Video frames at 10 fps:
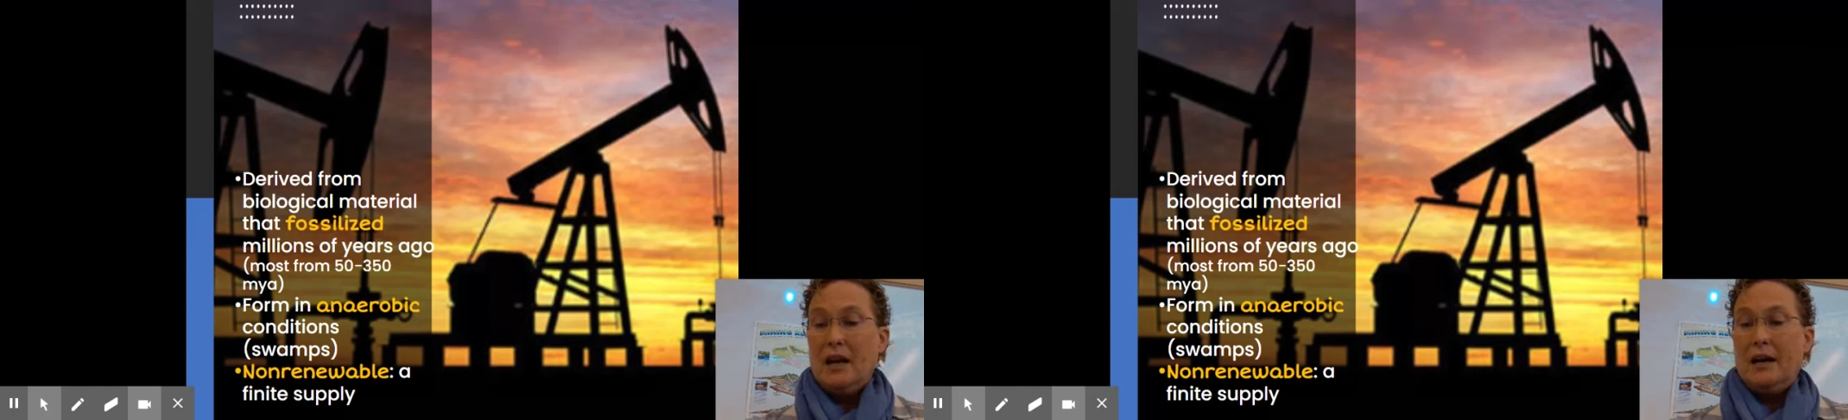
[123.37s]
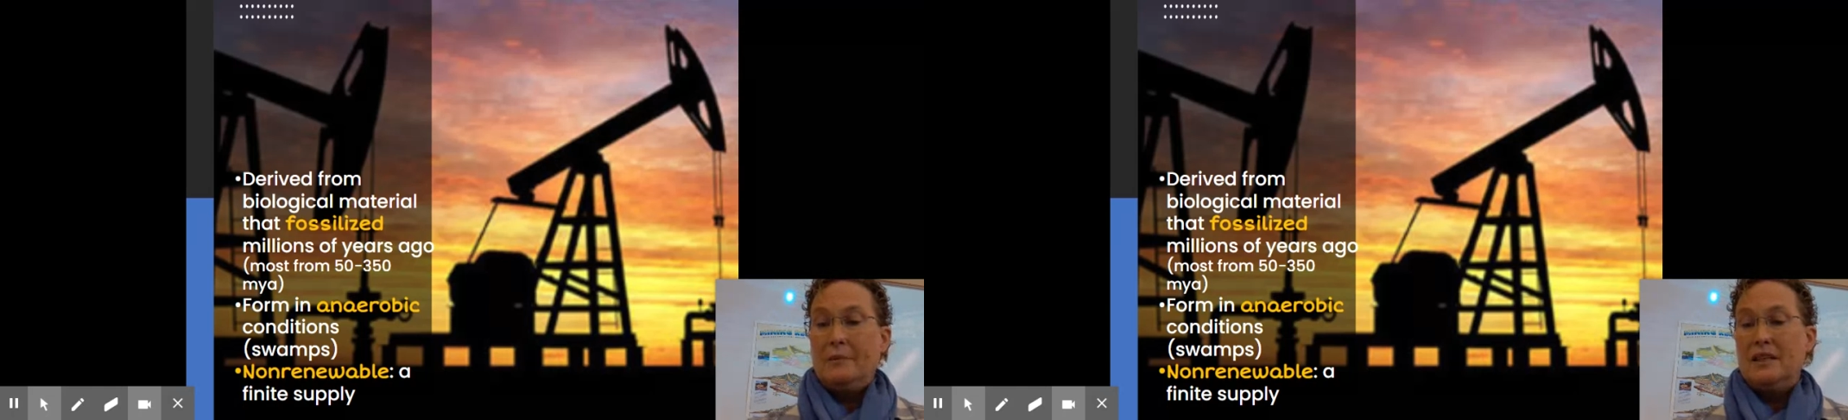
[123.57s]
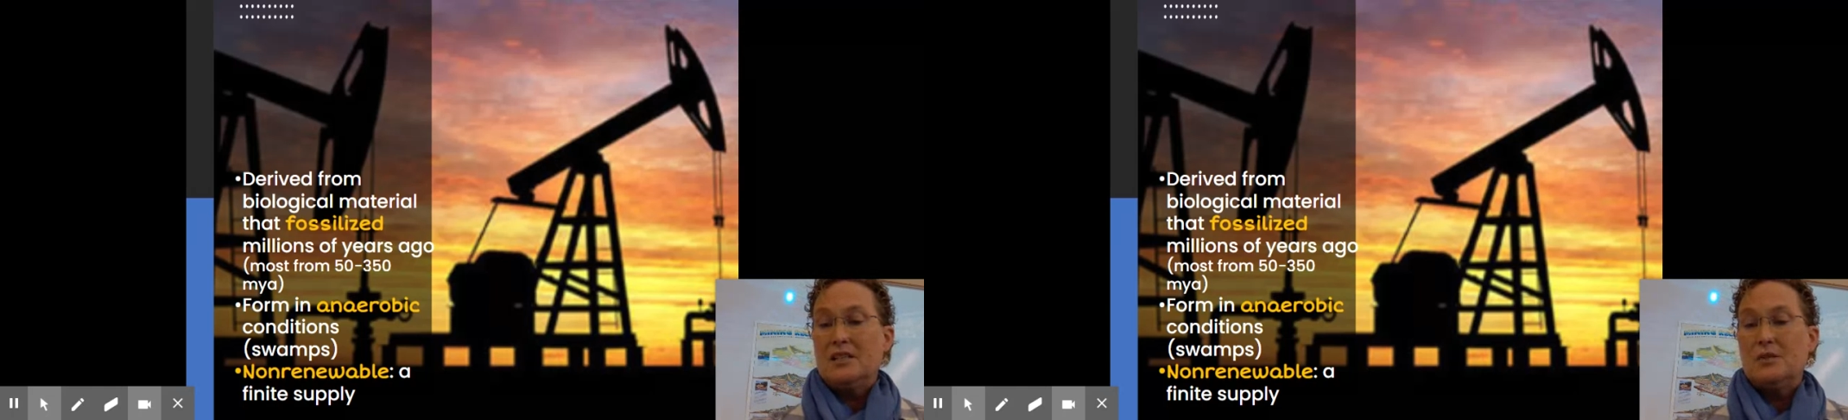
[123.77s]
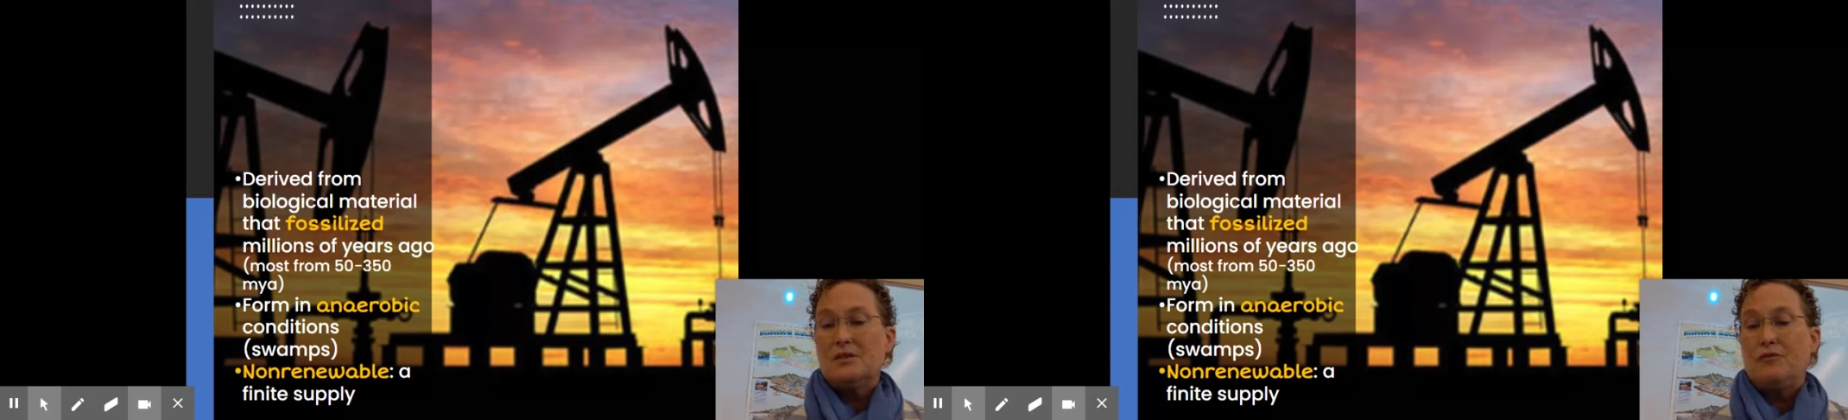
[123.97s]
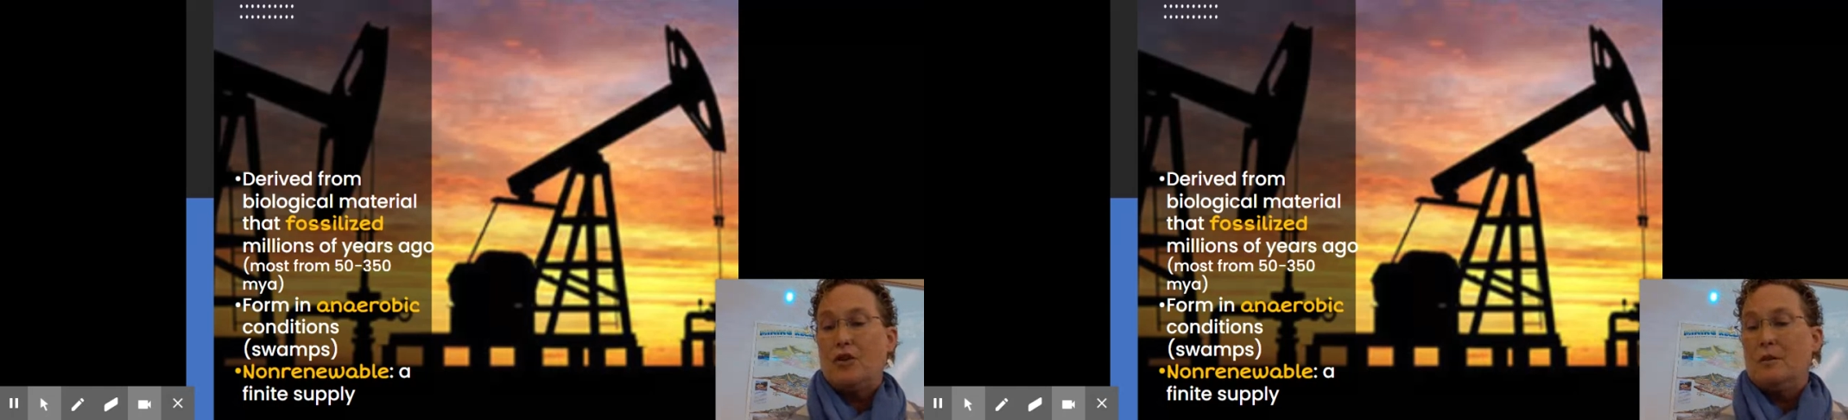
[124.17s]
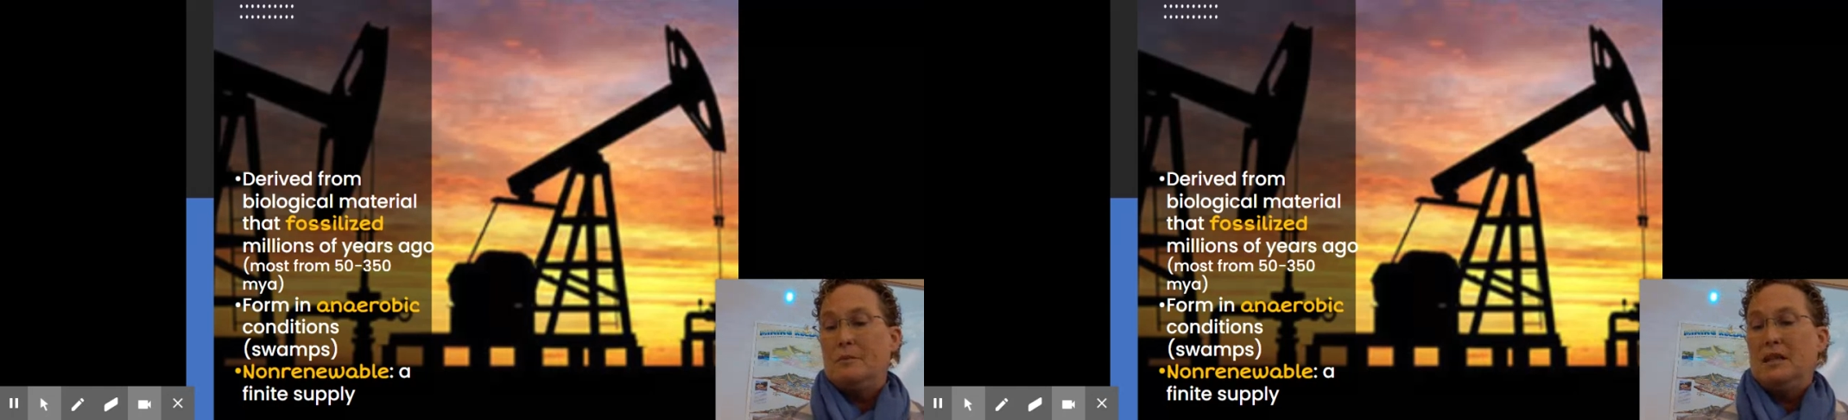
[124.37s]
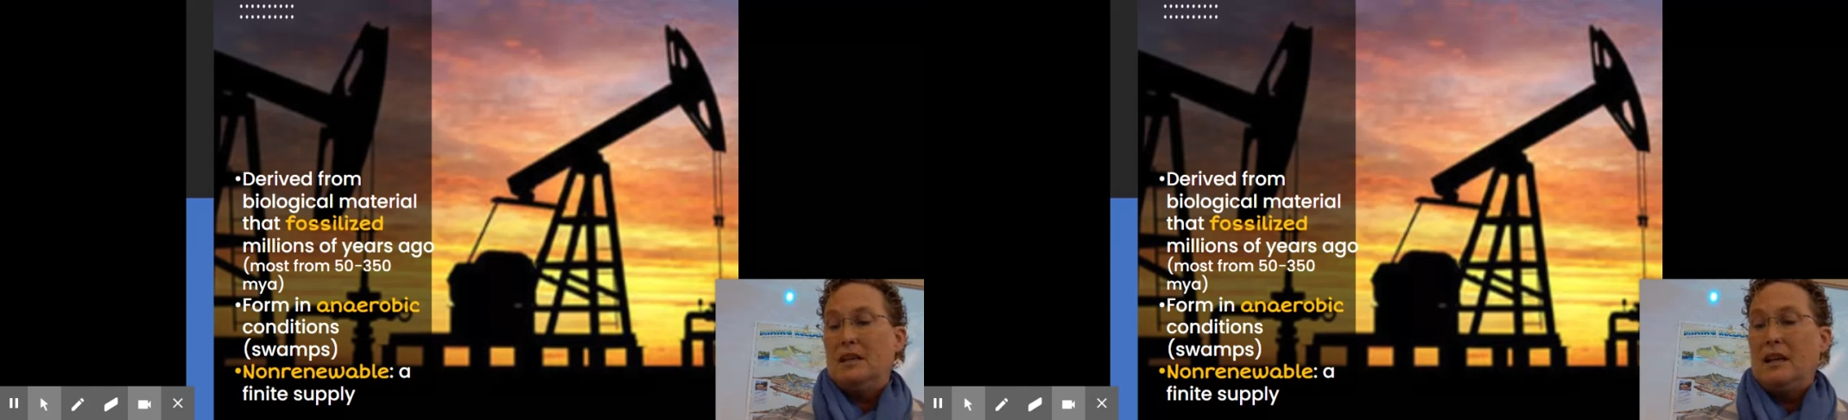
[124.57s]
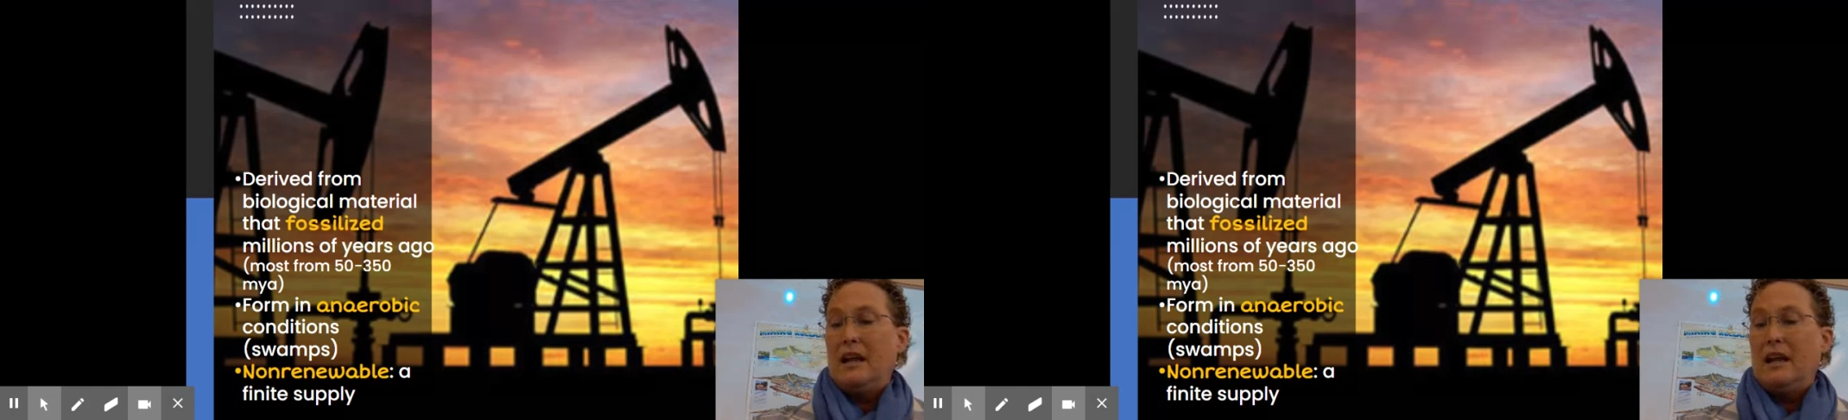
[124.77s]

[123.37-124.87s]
And this was formed in